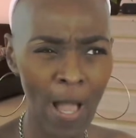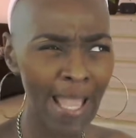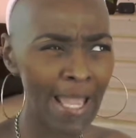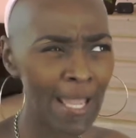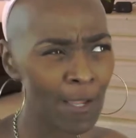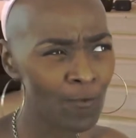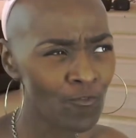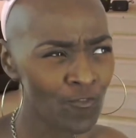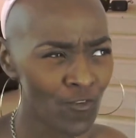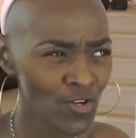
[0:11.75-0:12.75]
a
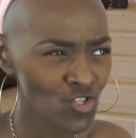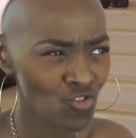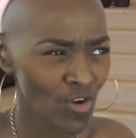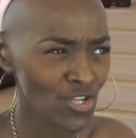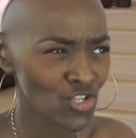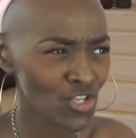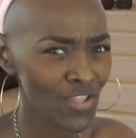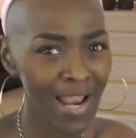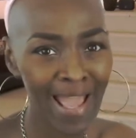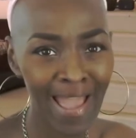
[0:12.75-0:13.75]
frustration
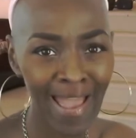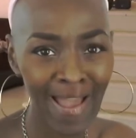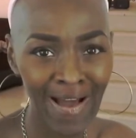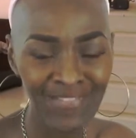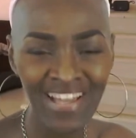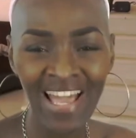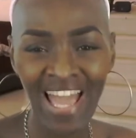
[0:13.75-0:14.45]
that I have